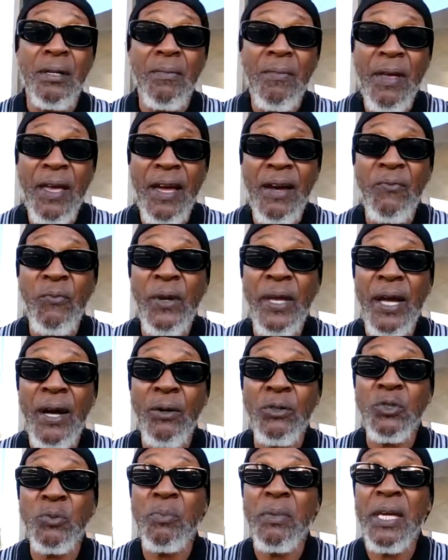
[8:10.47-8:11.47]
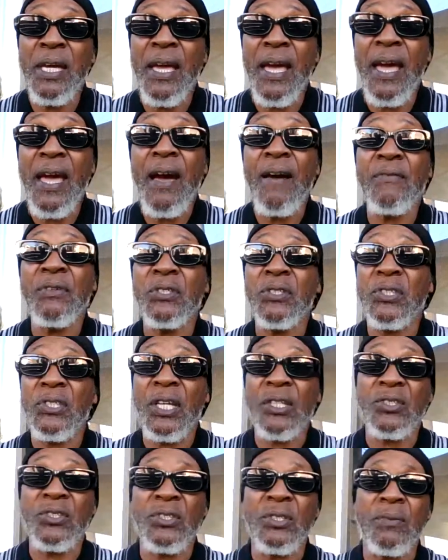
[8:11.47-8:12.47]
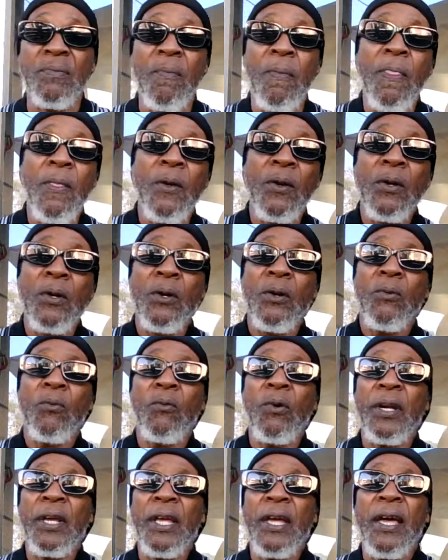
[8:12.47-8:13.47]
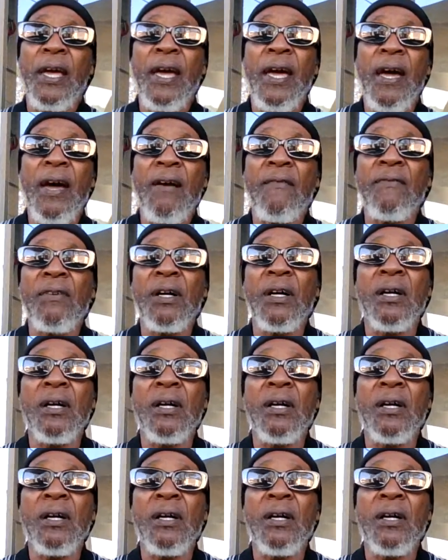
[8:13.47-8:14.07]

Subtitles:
halfway house may have a section where they have